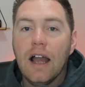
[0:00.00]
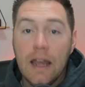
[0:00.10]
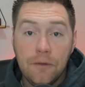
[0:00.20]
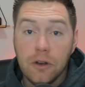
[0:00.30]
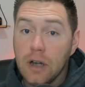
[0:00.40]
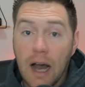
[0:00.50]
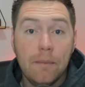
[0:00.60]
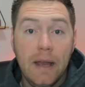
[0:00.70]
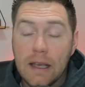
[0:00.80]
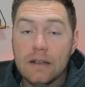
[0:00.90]
If you're
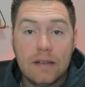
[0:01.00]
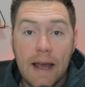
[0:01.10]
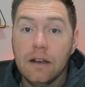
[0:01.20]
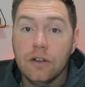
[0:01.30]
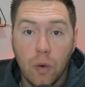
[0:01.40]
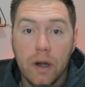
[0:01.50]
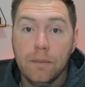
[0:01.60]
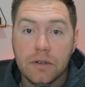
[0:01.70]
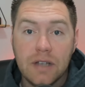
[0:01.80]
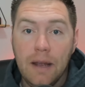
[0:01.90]
not making 10 to
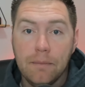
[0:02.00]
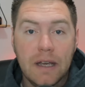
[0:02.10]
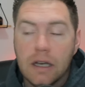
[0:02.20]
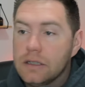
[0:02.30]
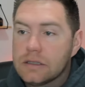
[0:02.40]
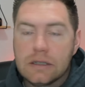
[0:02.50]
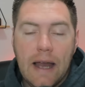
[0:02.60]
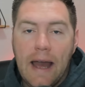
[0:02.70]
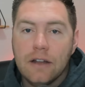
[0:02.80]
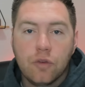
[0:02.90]
20%, because
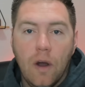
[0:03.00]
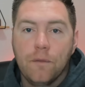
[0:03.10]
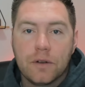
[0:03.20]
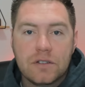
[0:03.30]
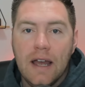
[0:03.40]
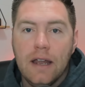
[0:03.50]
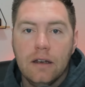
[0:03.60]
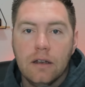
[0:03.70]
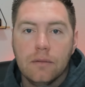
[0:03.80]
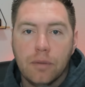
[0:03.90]
at
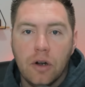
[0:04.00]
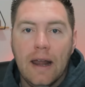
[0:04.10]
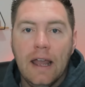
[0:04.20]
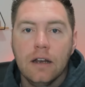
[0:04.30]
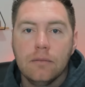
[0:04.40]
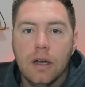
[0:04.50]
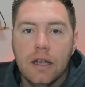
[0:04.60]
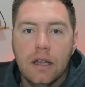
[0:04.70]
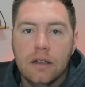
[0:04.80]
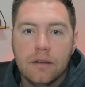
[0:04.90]
12% per
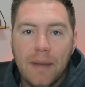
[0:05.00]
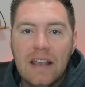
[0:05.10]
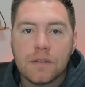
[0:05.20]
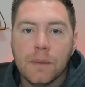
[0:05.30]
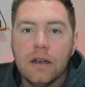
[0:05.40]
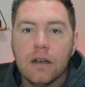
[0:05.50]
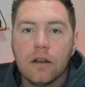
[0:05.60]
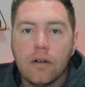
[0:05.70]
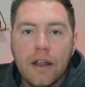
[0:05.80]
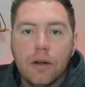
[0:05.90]
annum debasement,
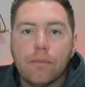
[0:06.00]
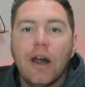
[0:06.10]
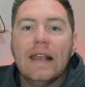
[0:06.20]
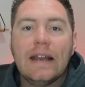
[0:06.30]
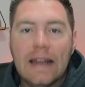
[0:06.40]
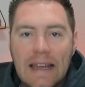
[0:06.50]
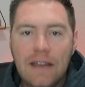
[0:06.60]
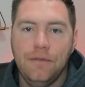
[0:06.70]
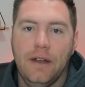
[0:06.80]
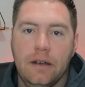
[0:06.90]
right, you're breaking
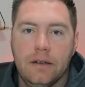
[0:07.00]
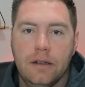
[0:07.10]
even.